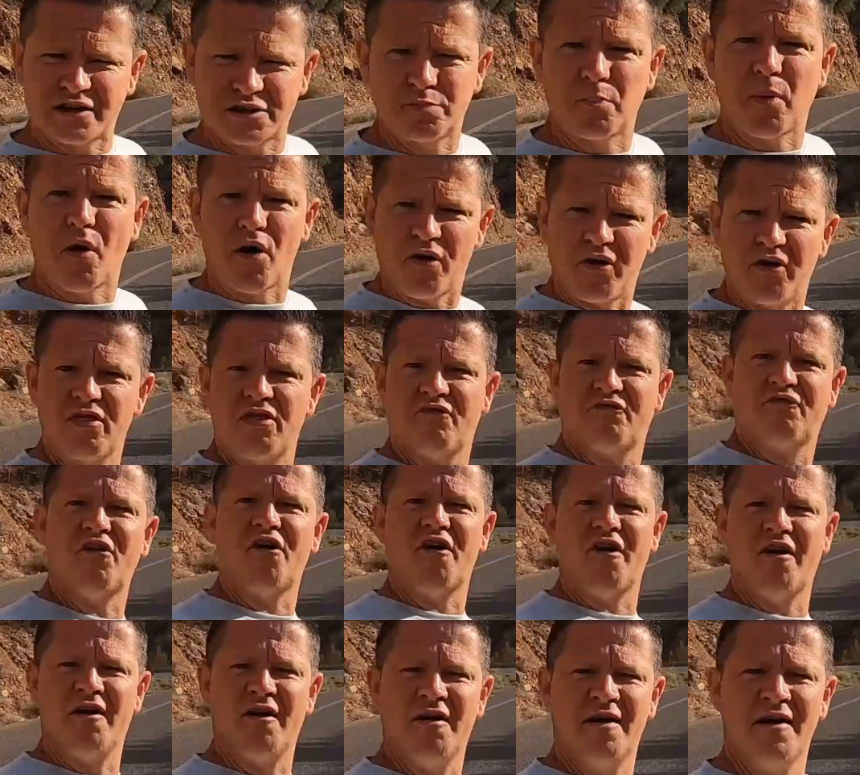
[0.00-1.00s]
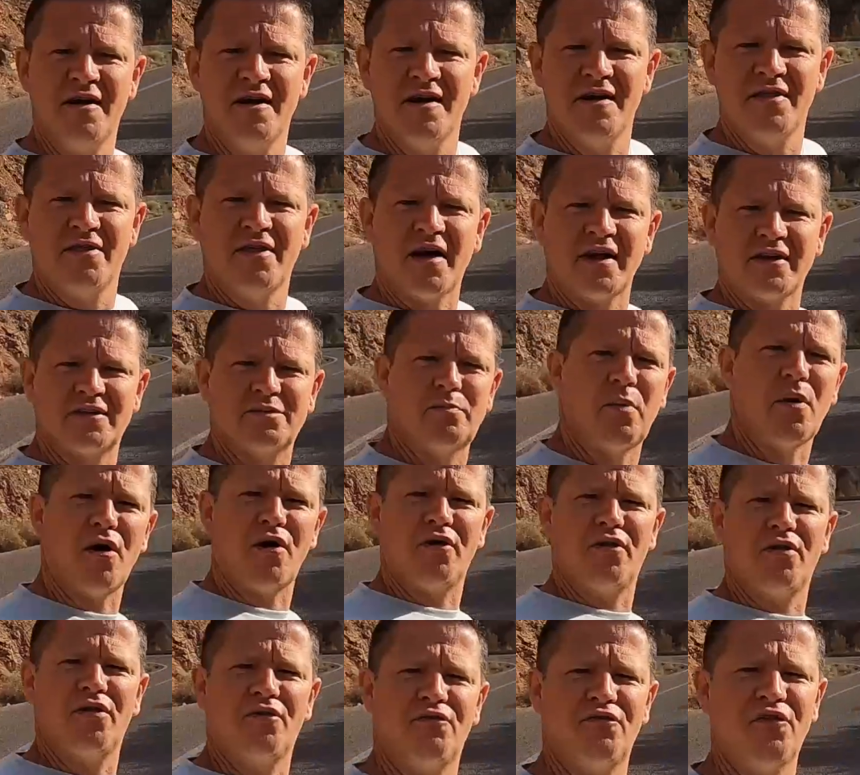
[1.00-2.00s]
that's part of the fun. That's
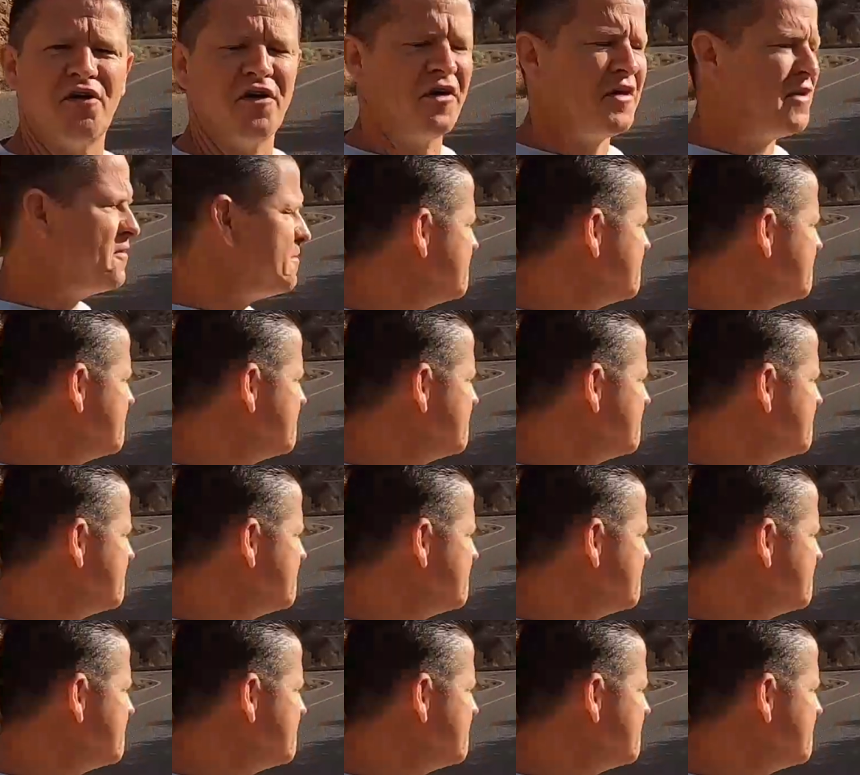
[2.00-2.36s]
part of the fun.